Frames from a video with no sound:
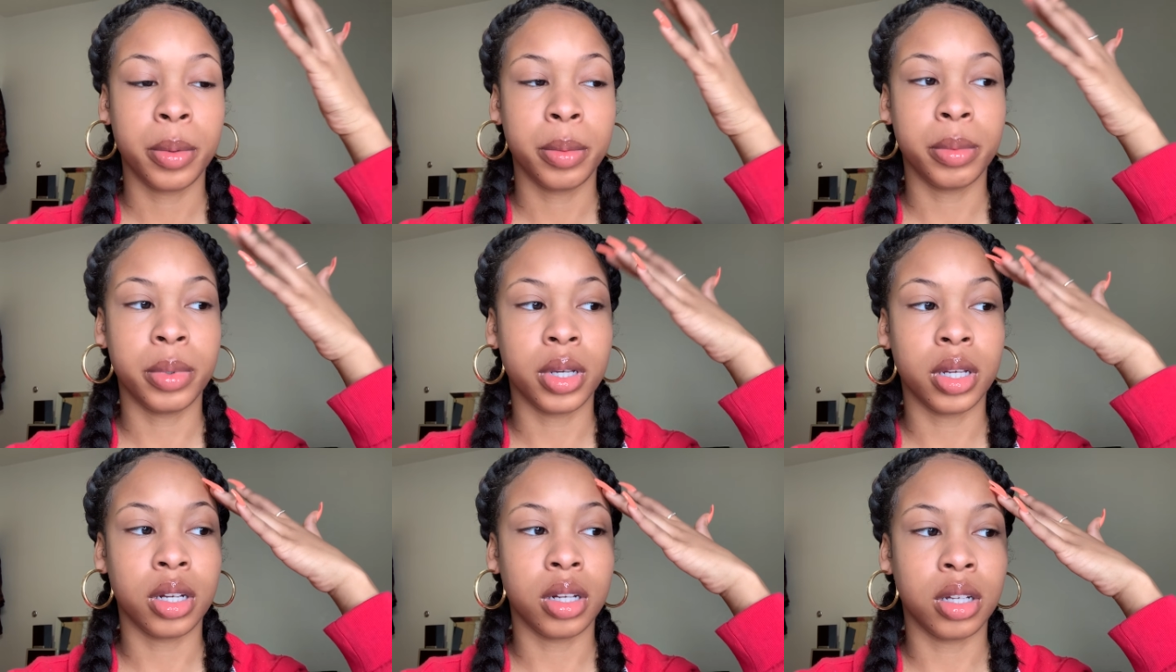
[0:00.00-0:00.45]

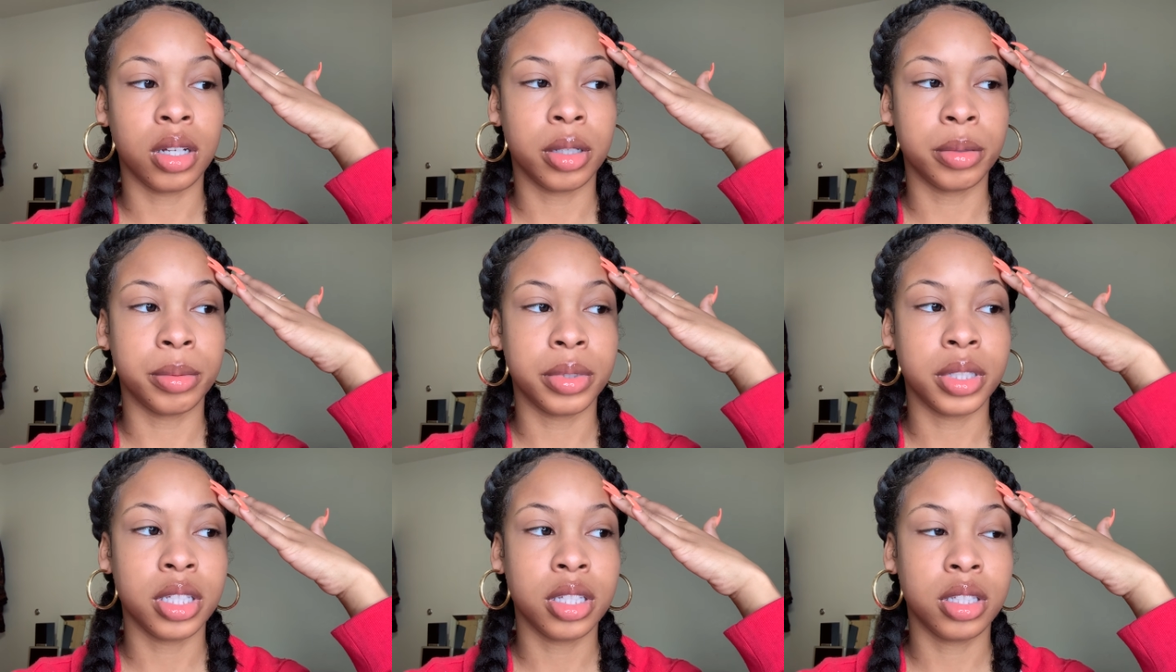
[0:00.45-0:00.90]
But um,
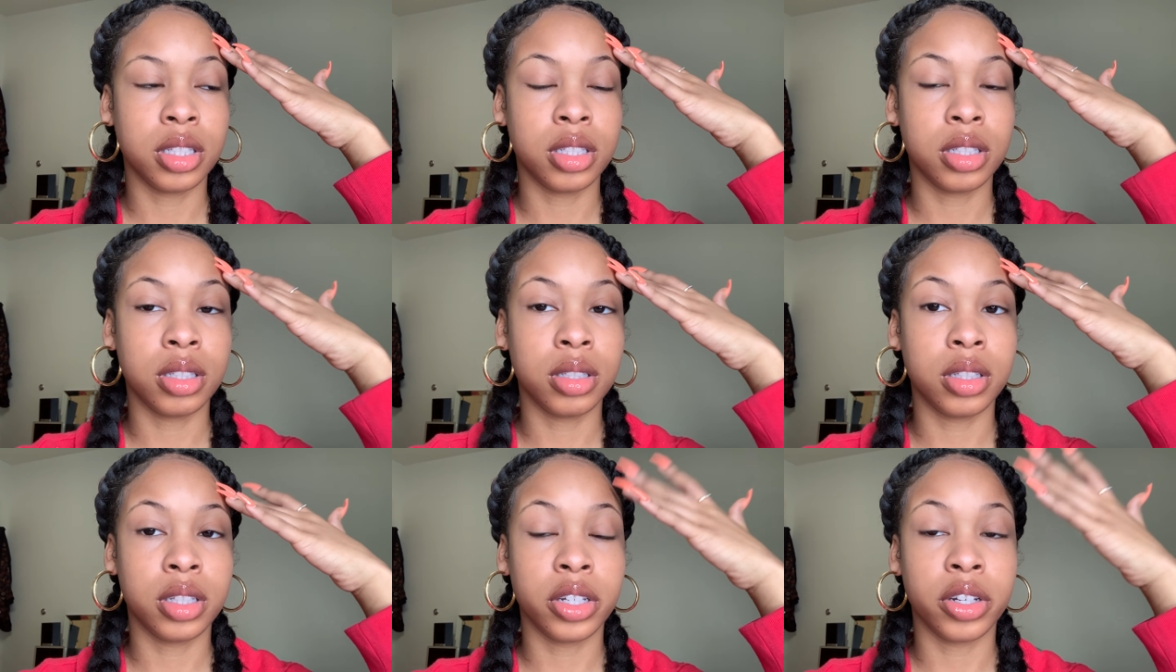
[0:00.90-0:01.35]

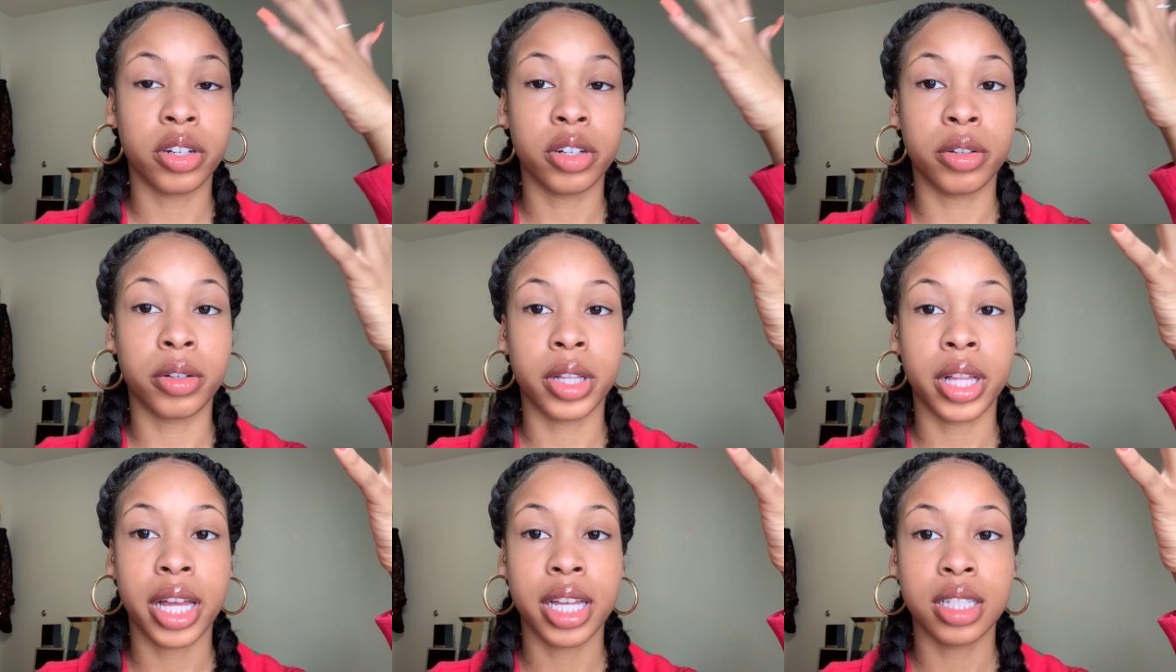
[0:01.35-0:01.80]
since there are no
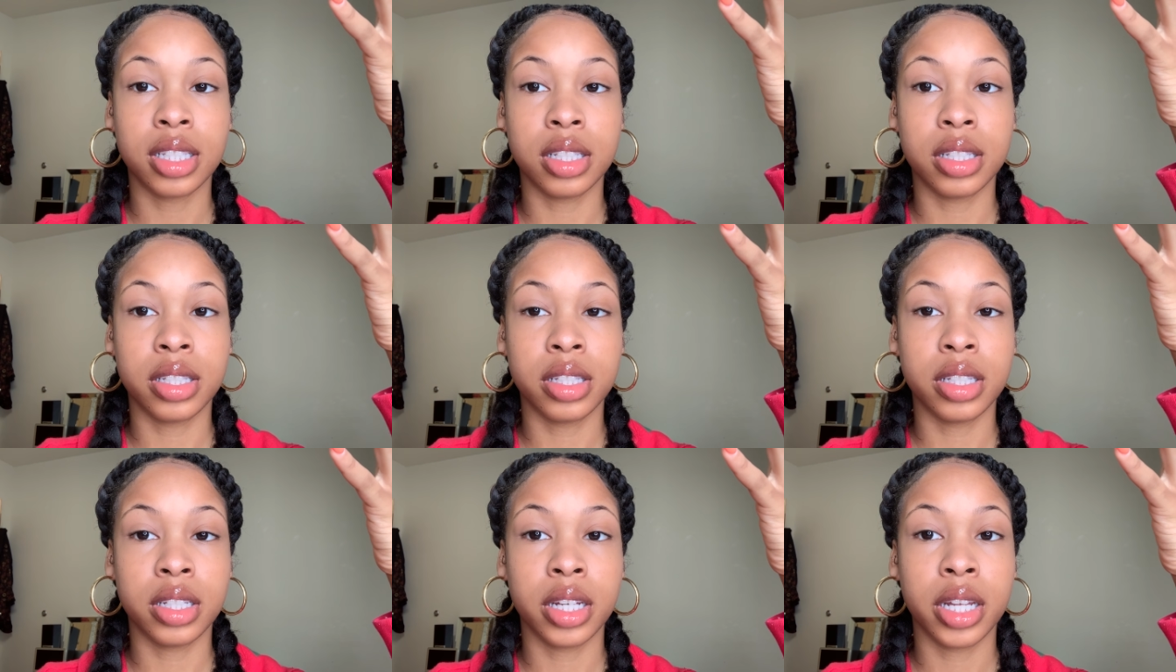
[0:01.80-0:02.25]

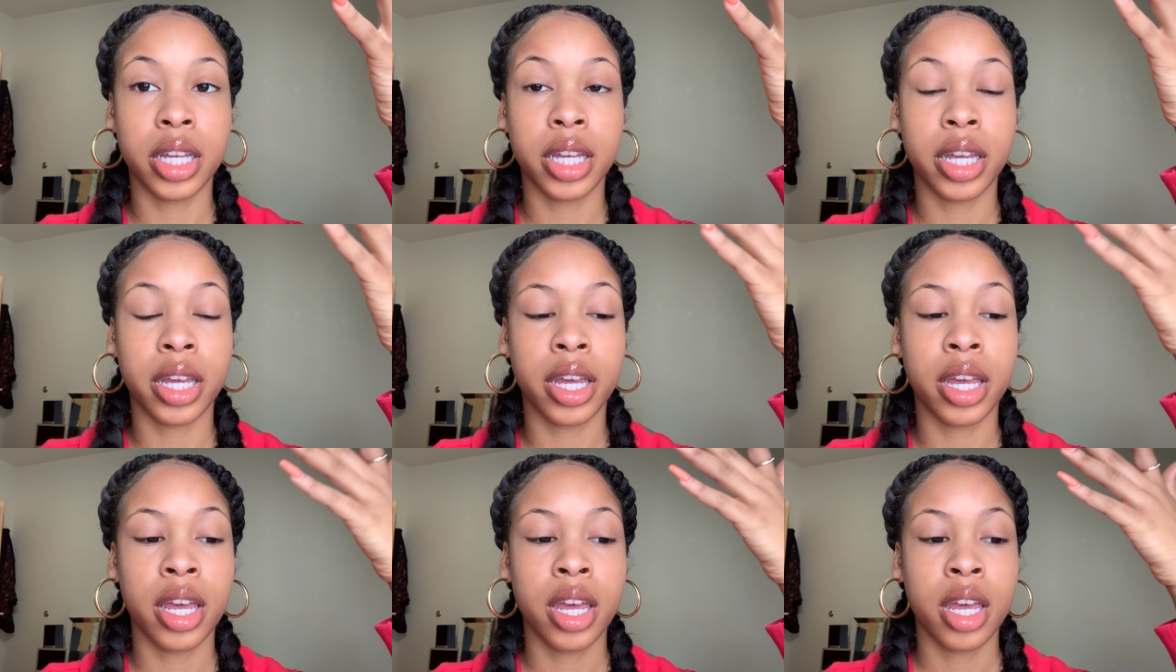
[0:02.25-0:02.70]
classes
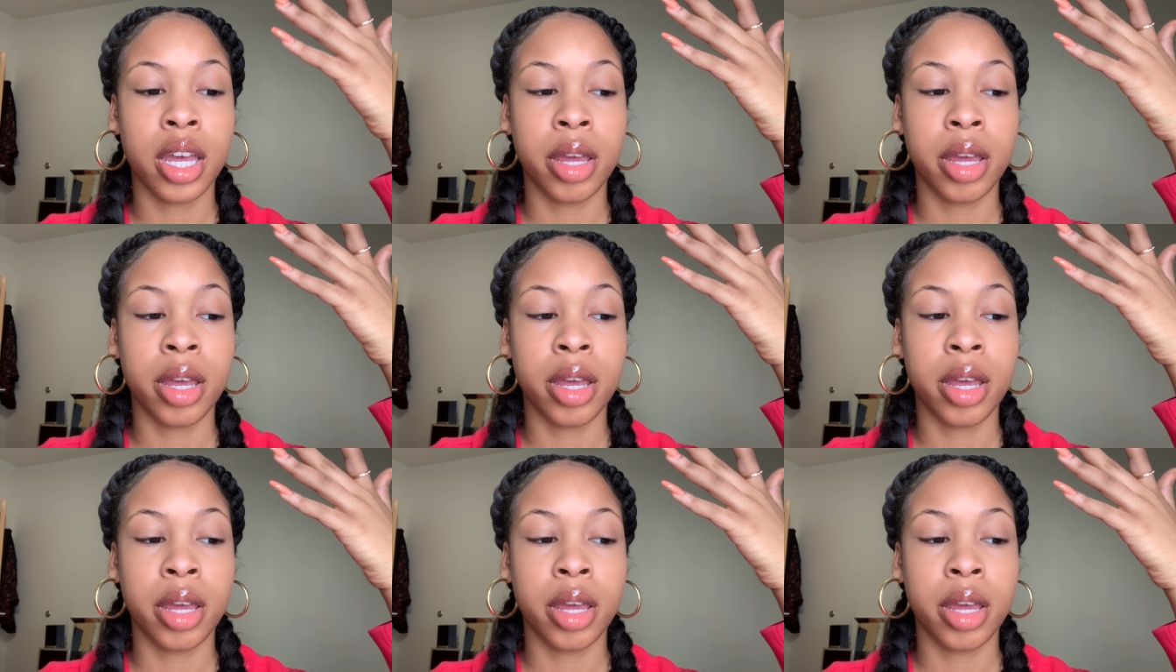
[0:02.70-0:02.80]
today,